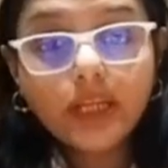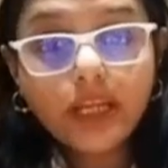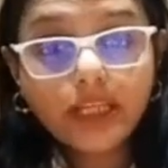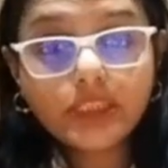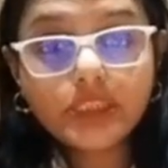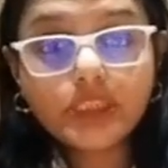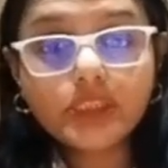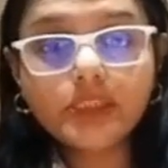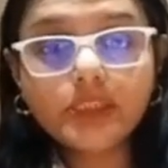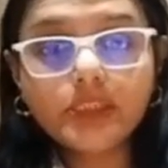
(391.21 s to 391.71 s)

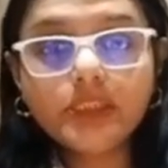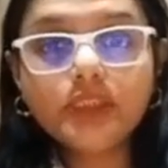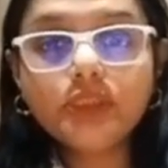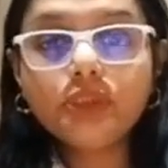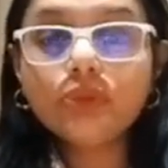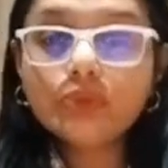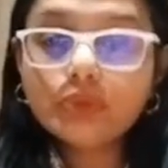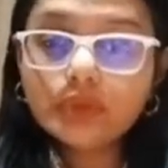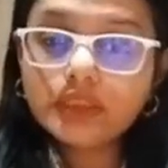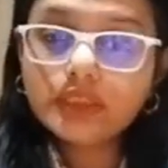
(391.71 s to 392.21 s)
actually
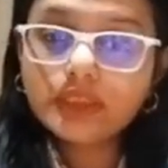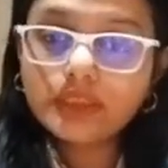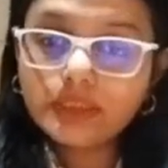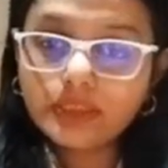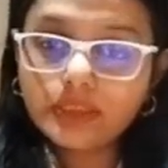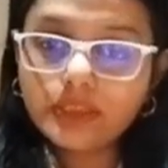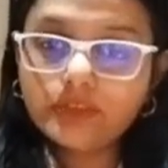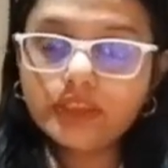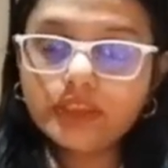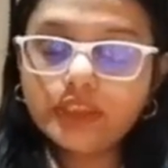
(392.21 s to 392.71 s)
use the
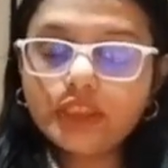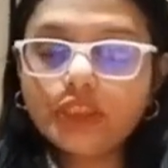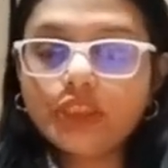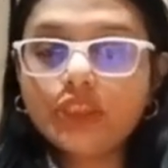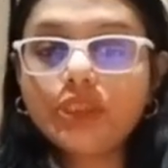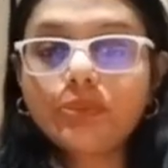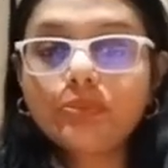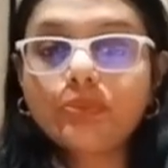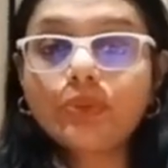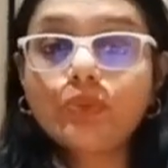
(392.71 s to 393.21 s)

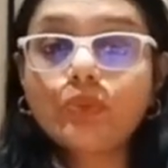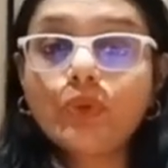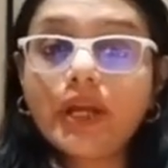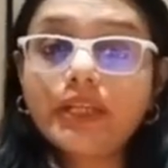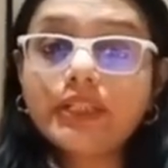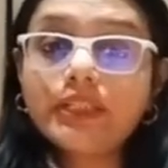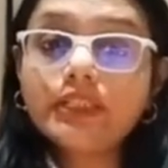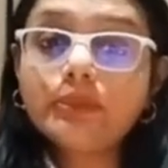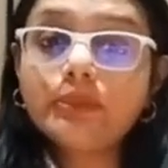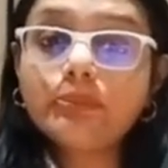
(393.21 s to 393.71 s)
services
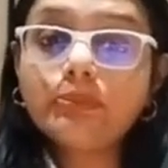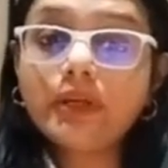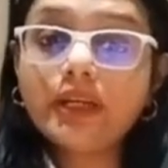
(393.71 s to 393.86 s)
provided